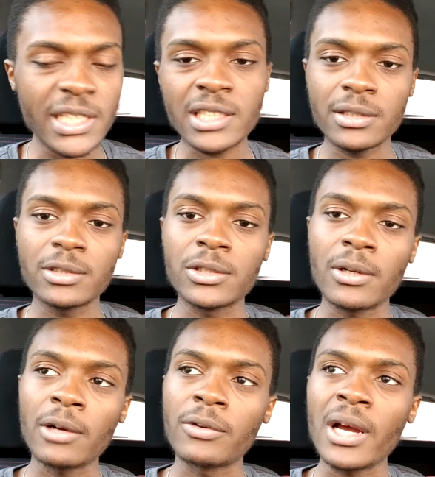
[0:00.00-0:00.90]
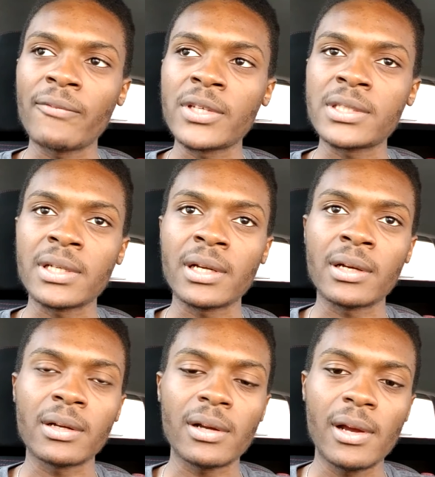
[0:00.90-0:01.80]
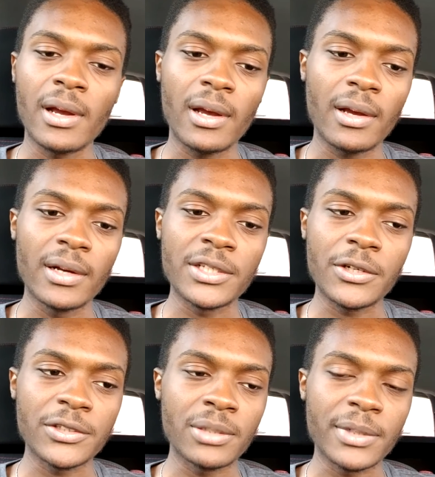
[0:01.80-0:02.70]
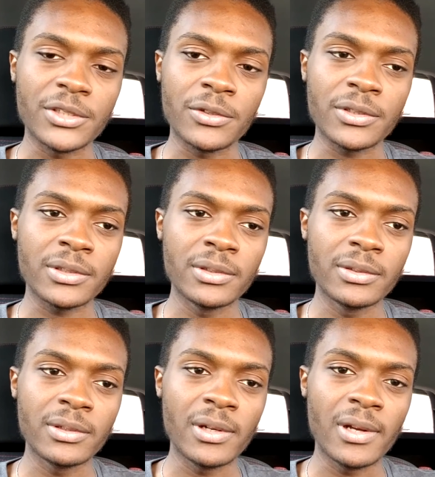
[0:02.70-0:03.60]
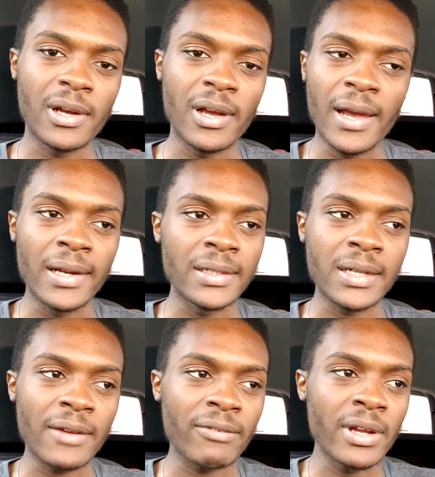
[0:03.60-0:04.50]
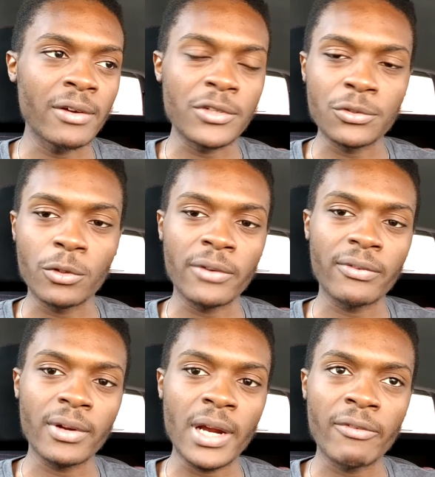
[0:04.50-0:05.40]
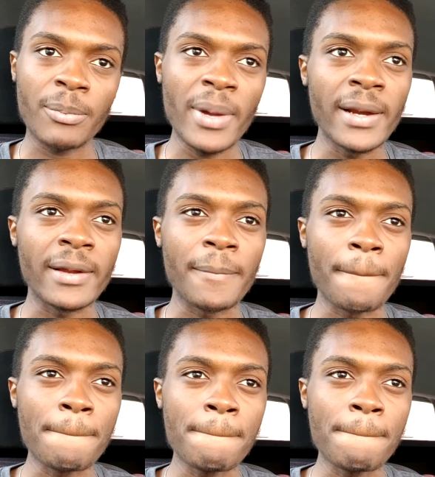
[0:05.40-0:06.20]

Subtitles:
just so I could have this custom exhaust, and I think it was worth every penny.